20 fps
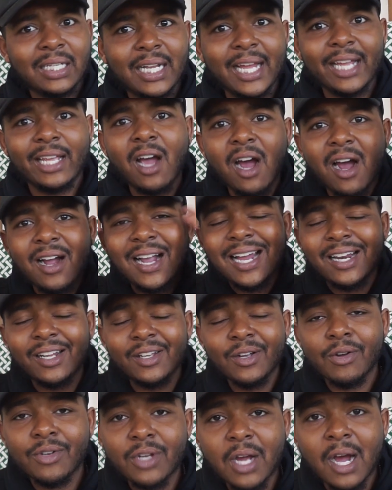Like, y'all gotta
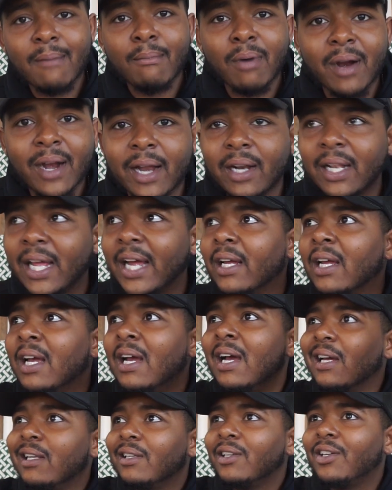use y'all brain. Like,
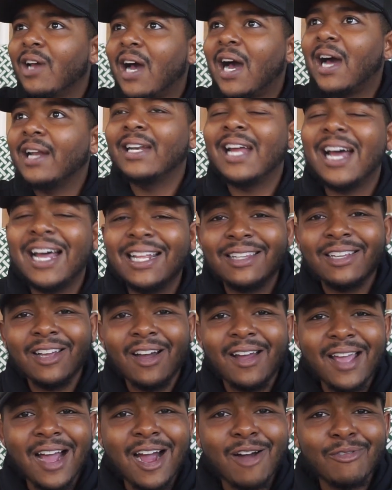do
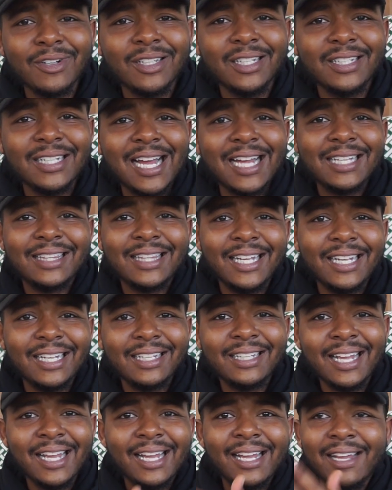y'all really not
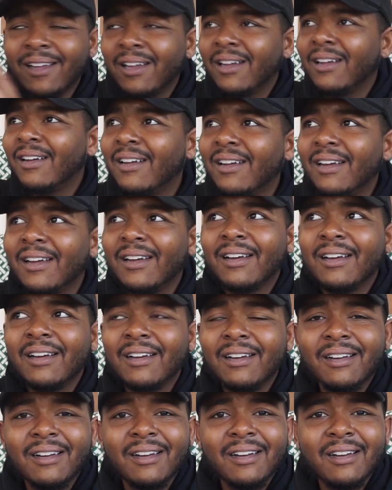think that?
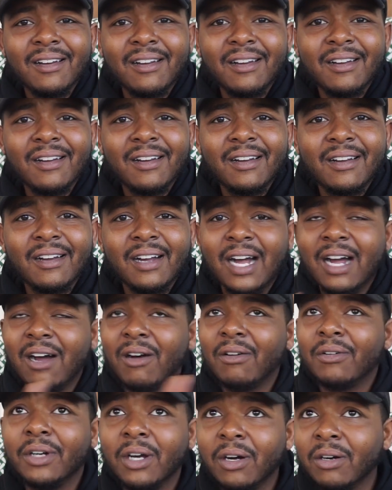
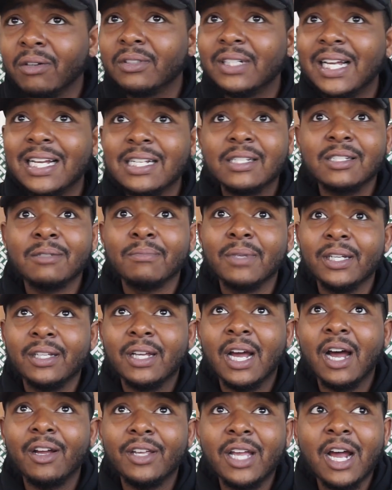I don't know. That's just me.
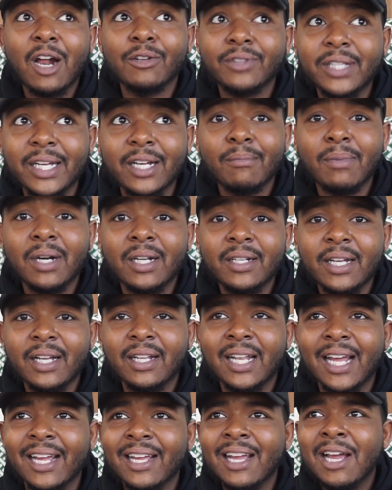Y'all don't think about
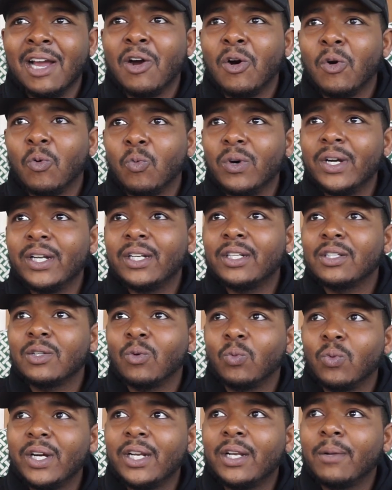that. Like, what
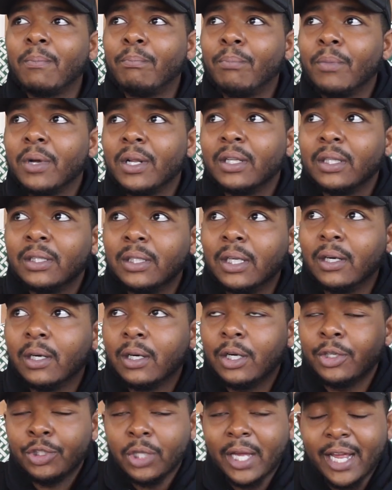
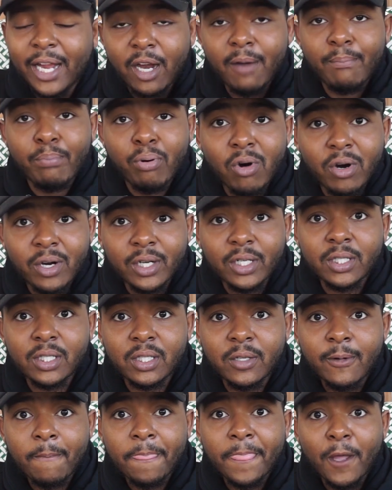the
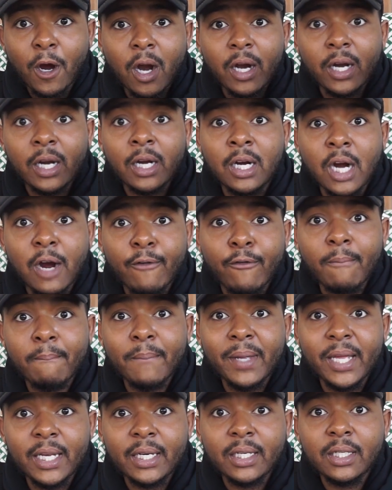airports are
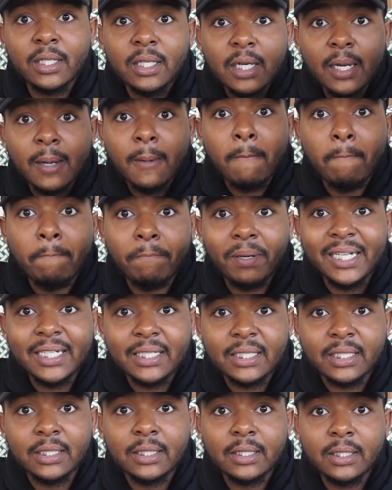government
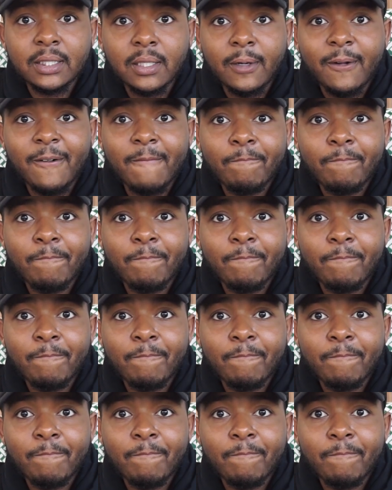places.